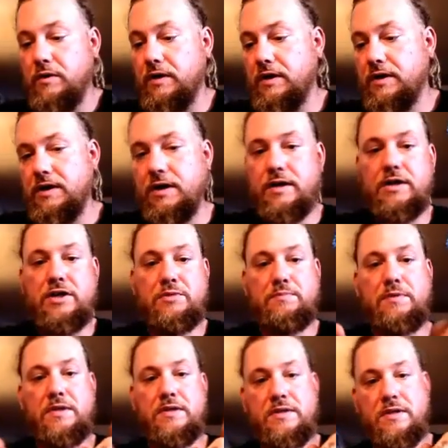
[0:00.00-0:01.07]
We're going to cut
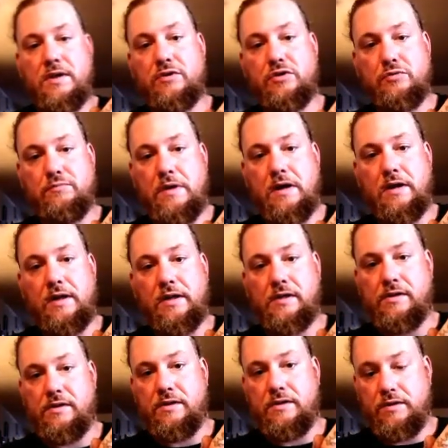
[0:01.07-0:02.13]
each piece down to about
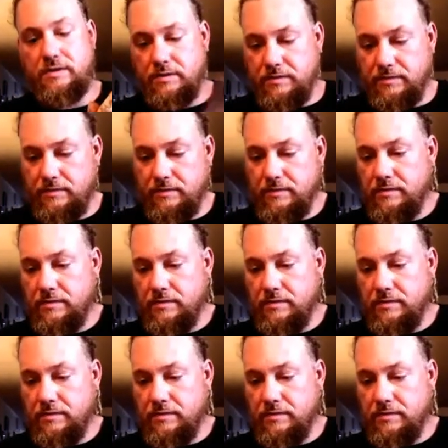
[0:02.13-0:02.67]
like this.